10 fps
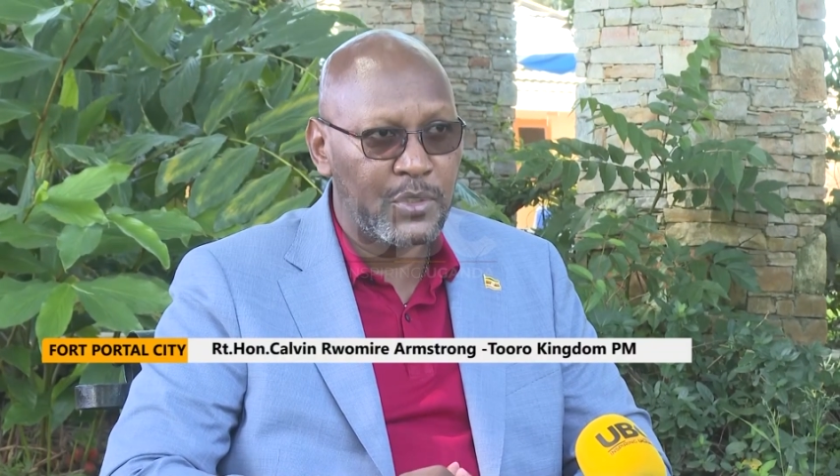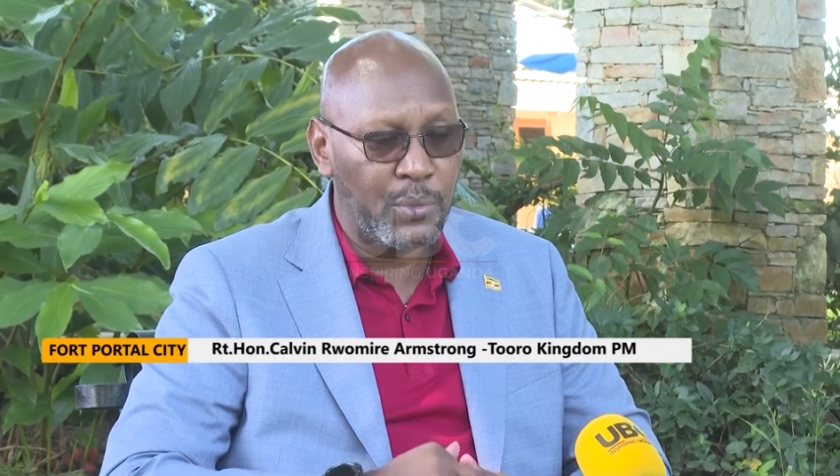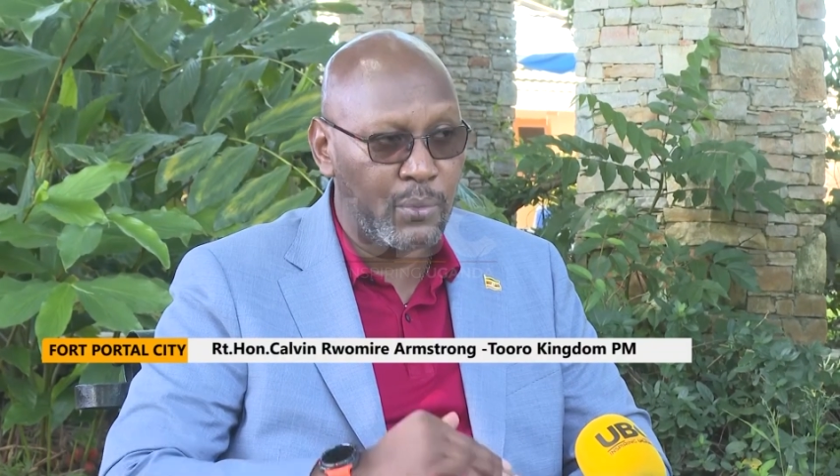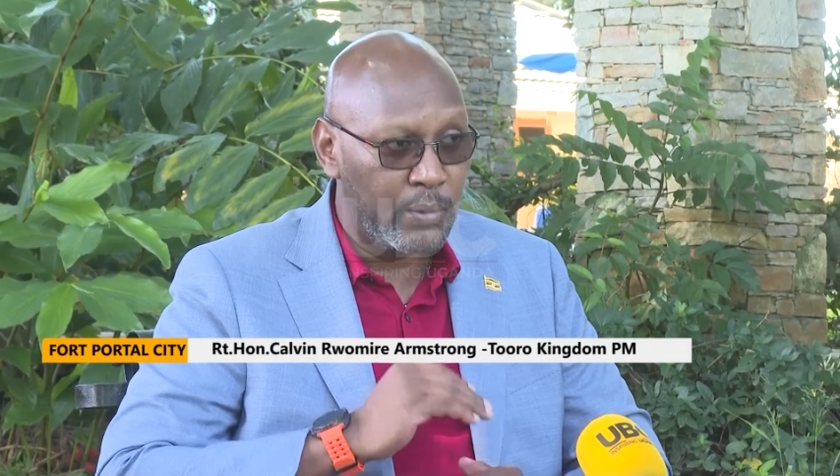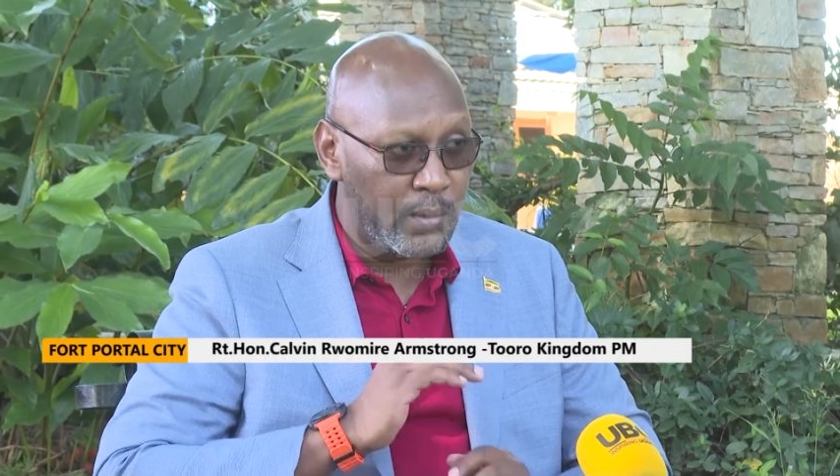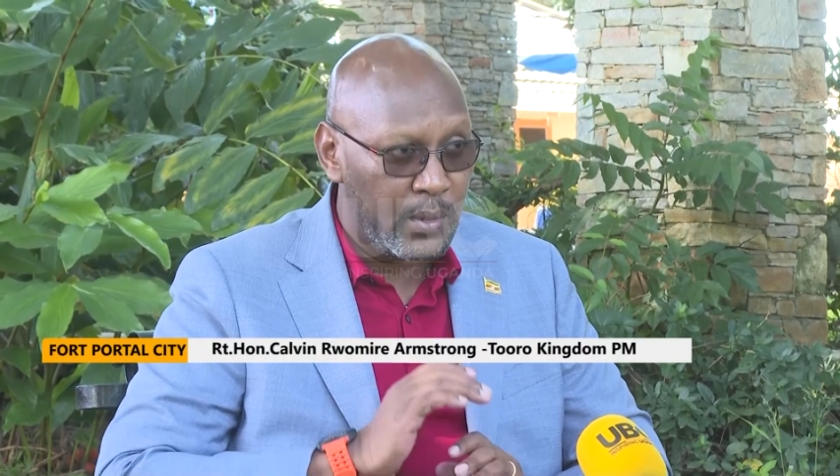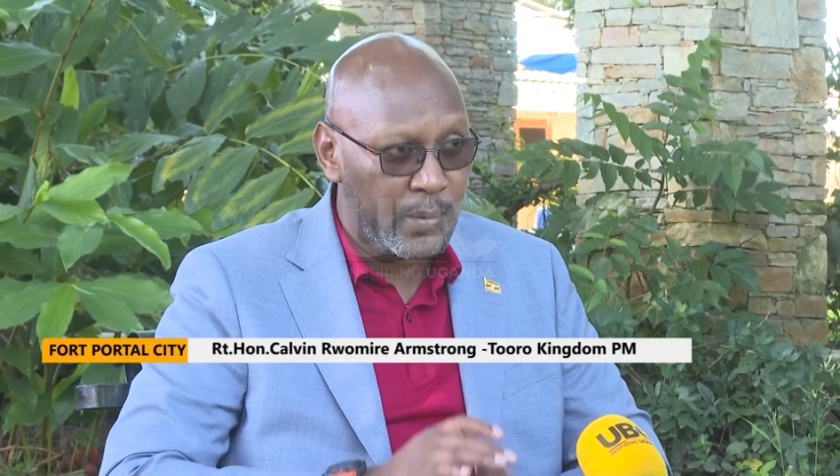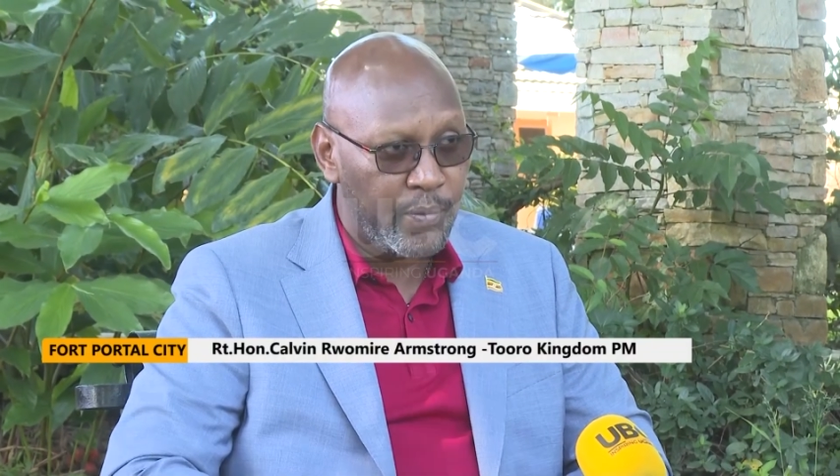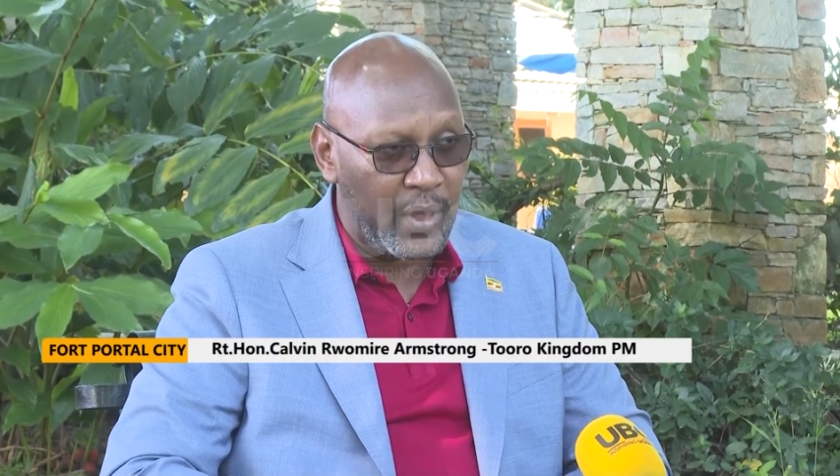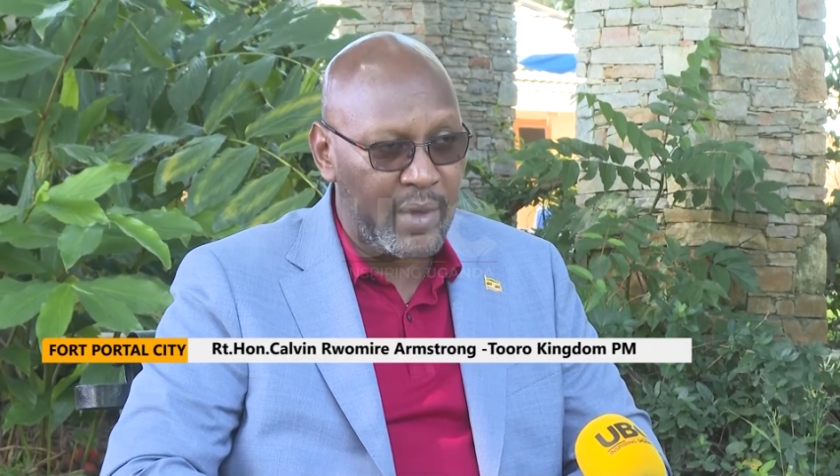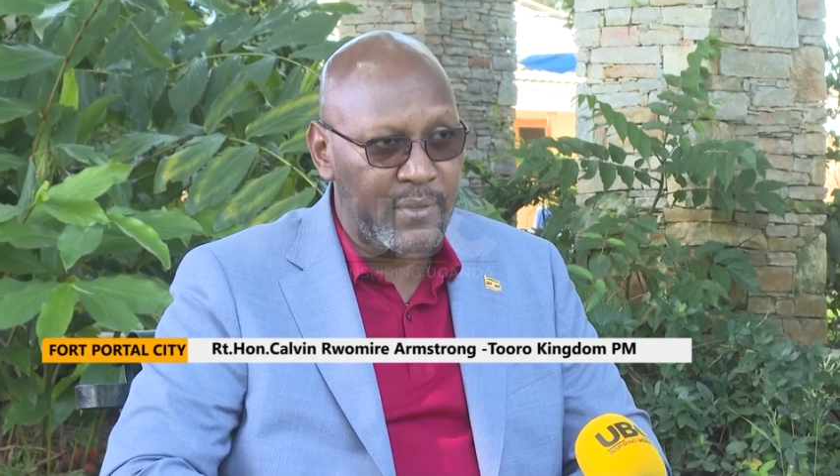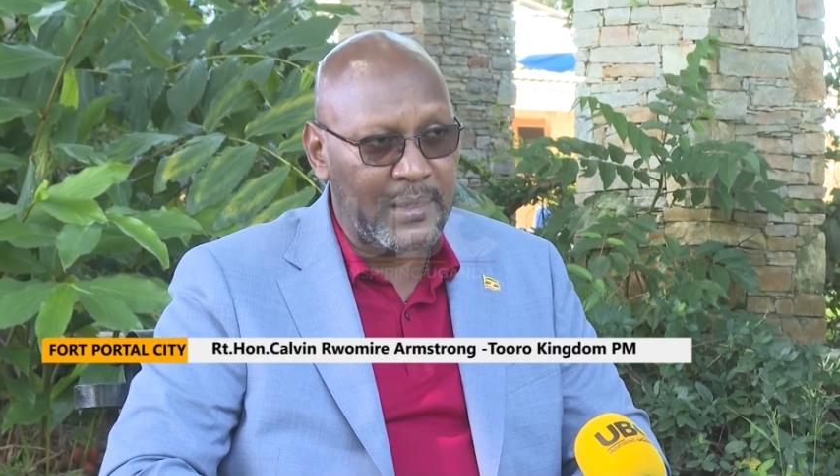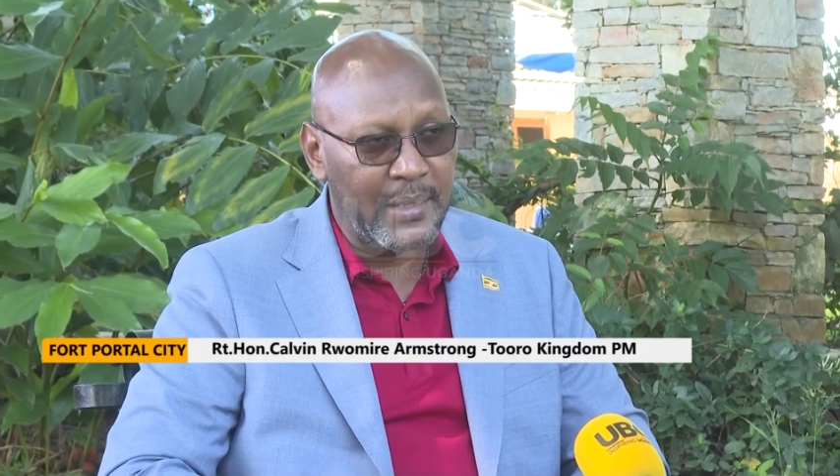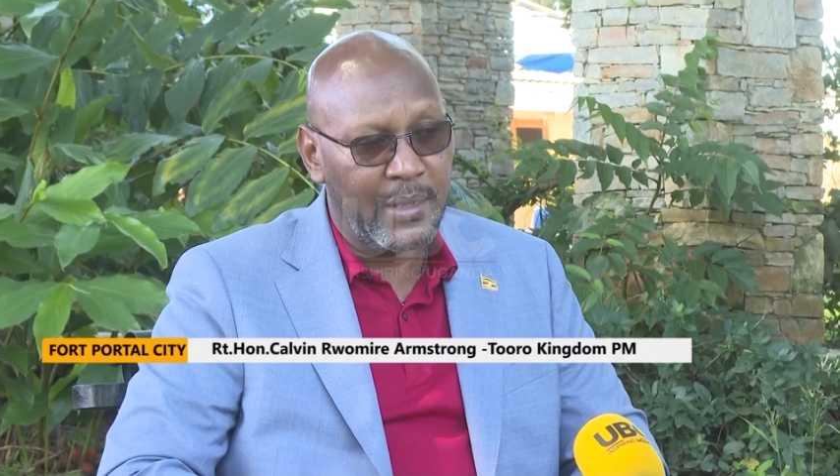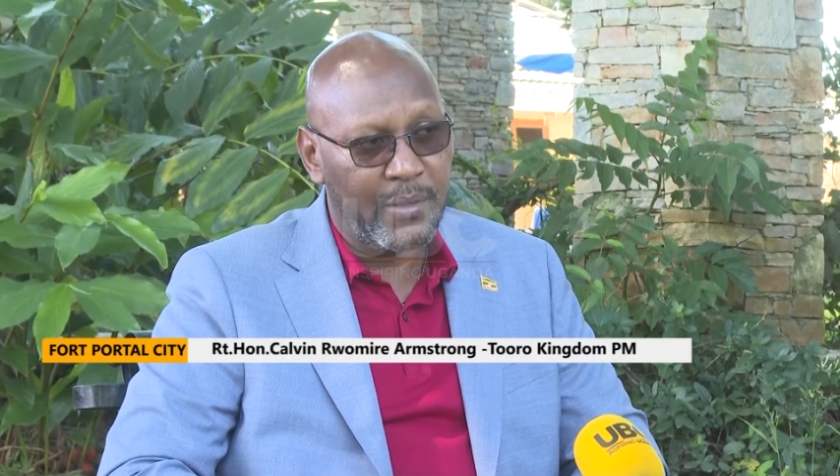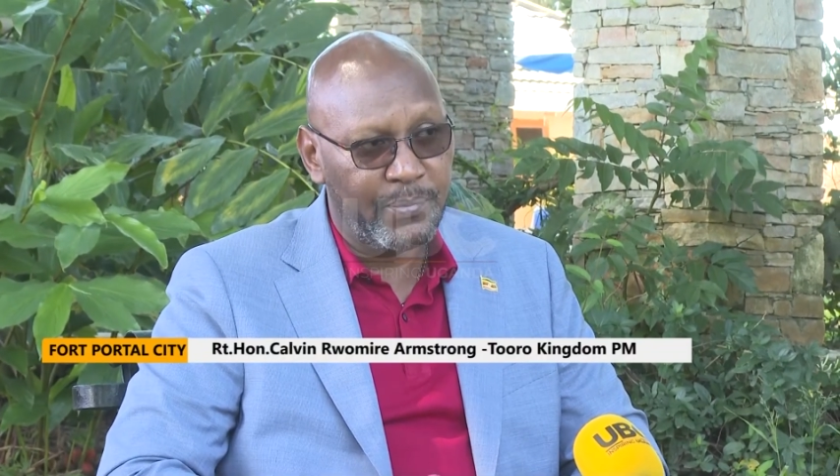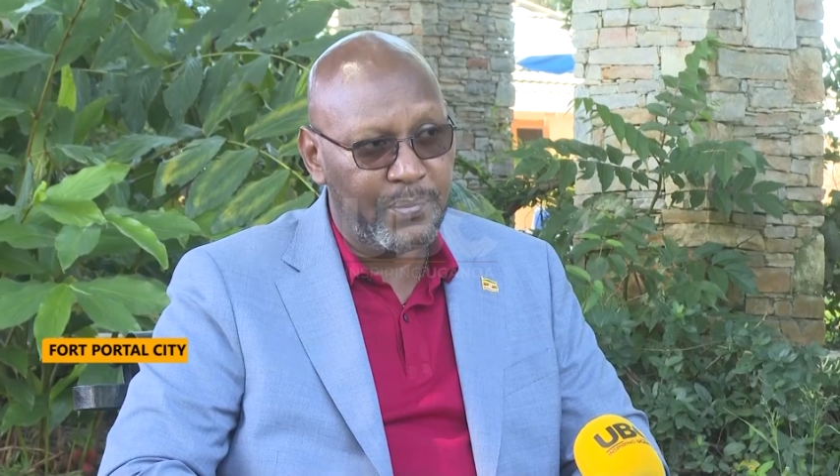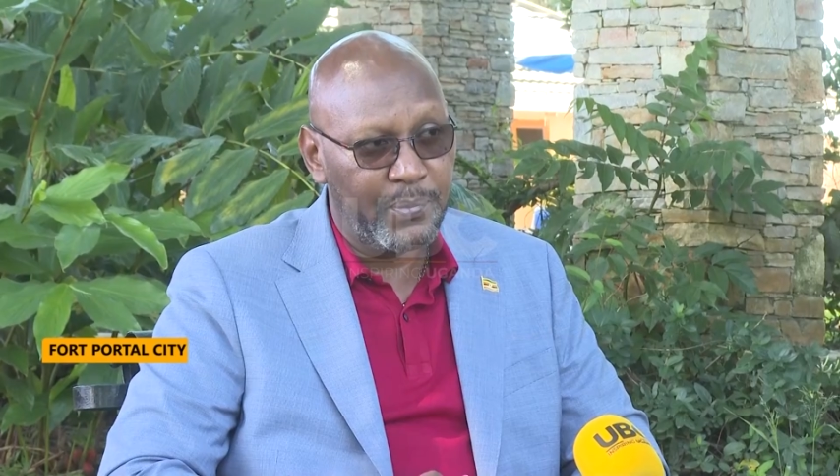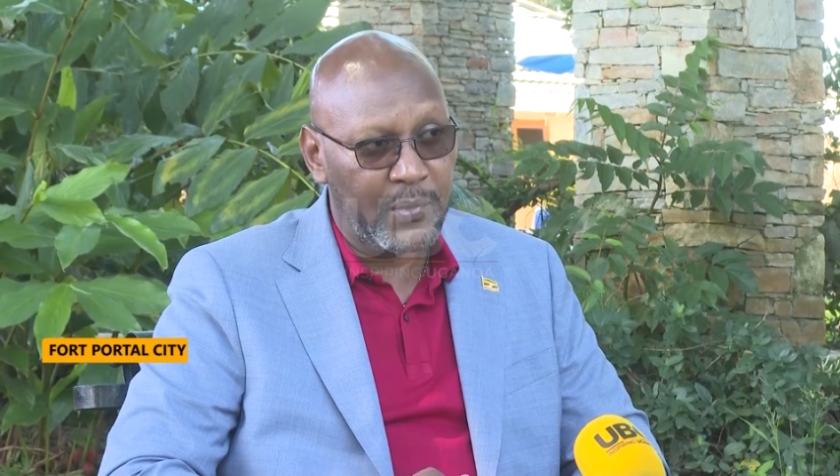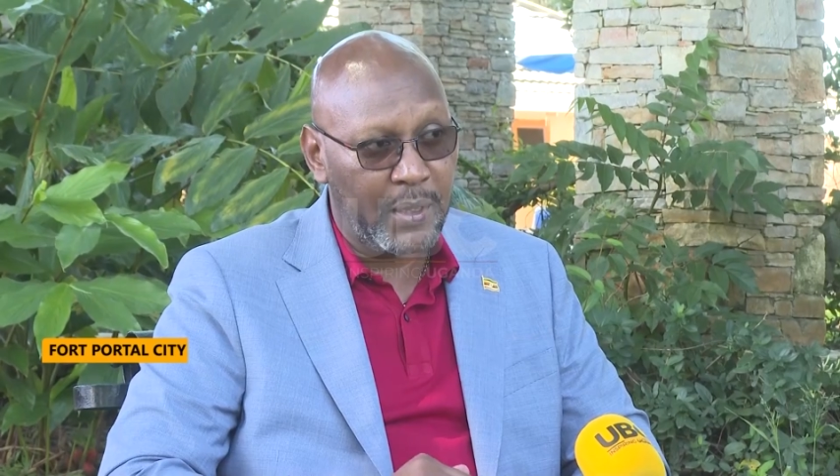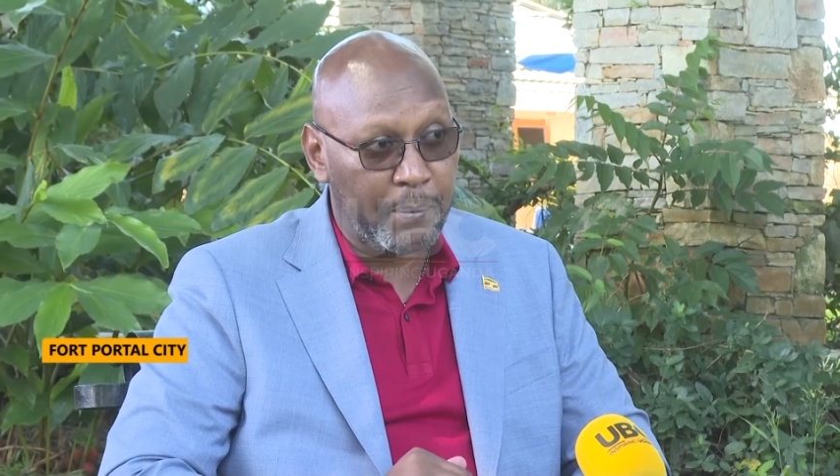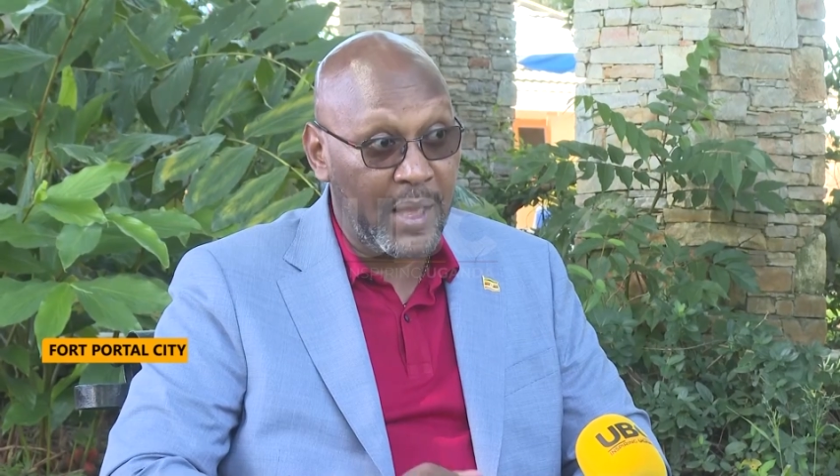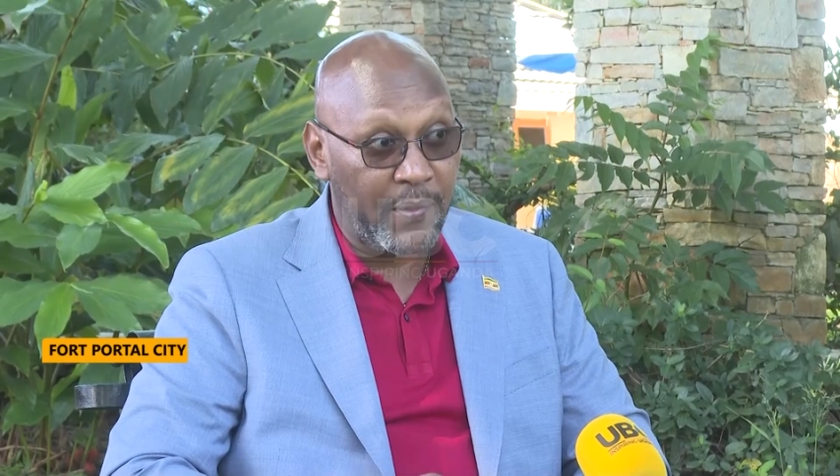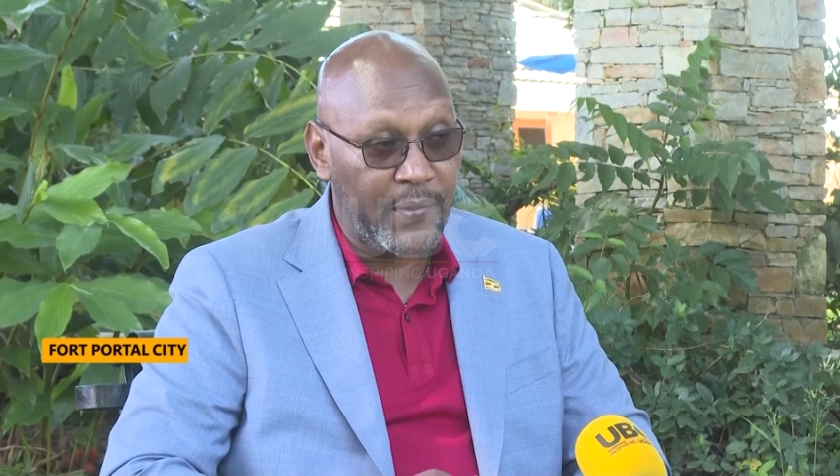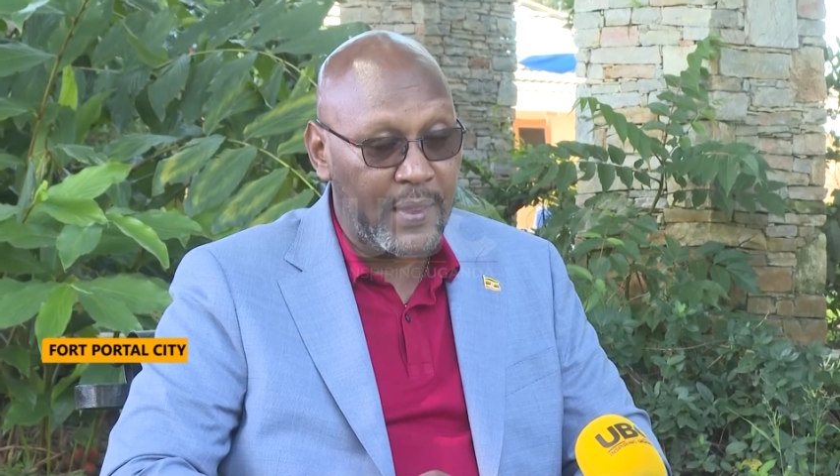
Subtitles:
to have a clear path.